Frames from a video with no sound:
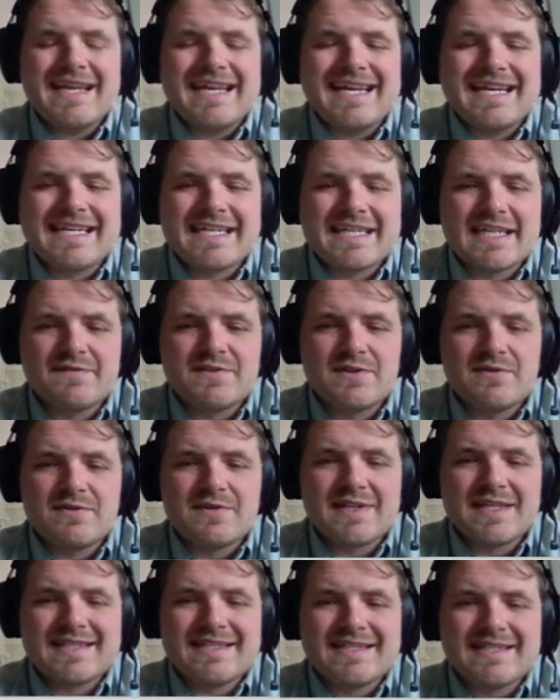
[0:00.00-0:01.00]
And it gives you
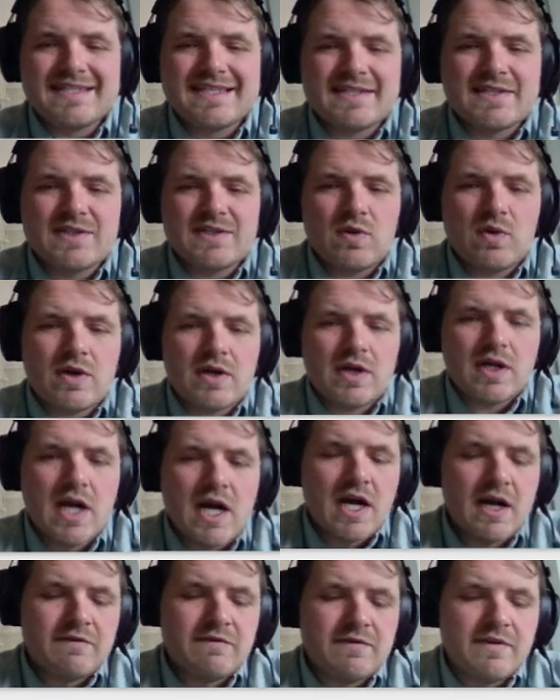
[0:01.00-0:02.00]
this z-score
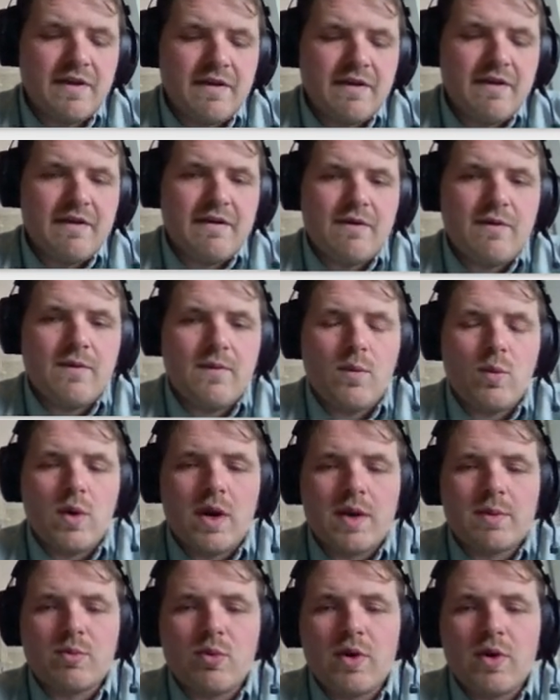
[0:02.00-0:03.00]
of
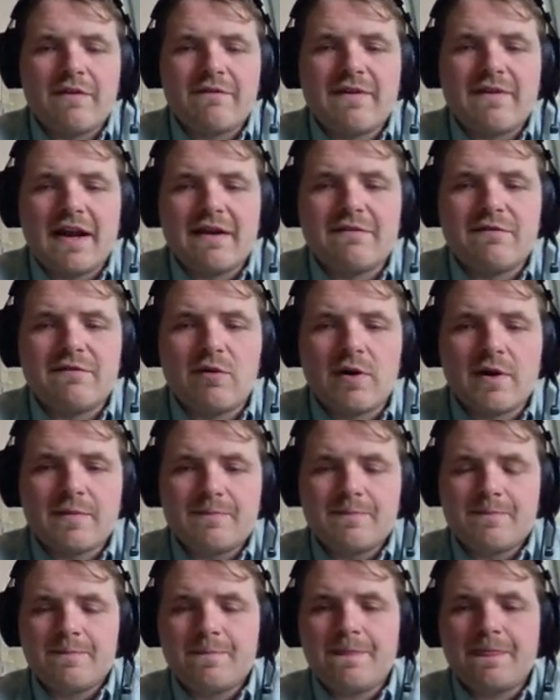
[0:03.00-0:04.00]
1.54.
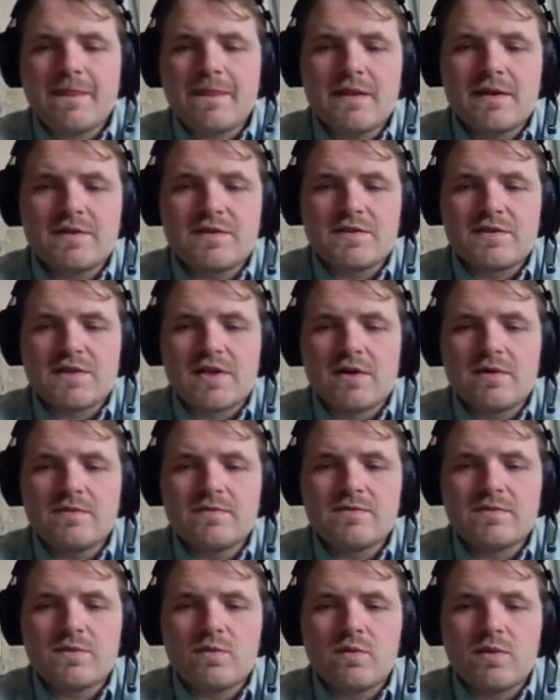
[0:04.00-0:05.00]
So
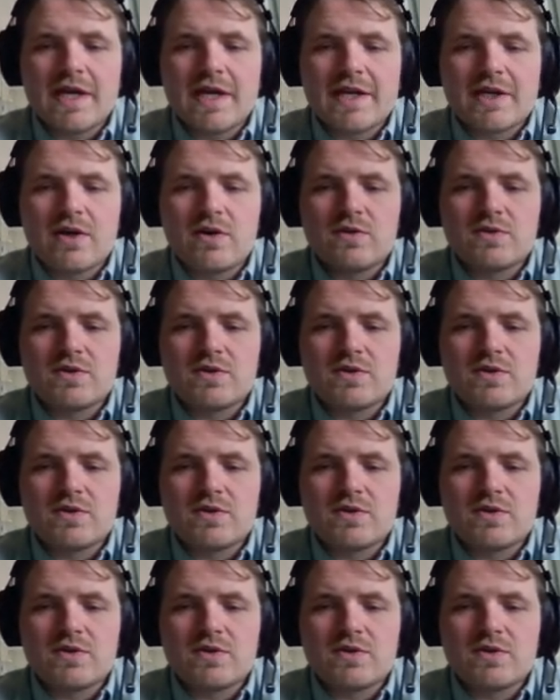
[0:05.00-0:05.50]
when I go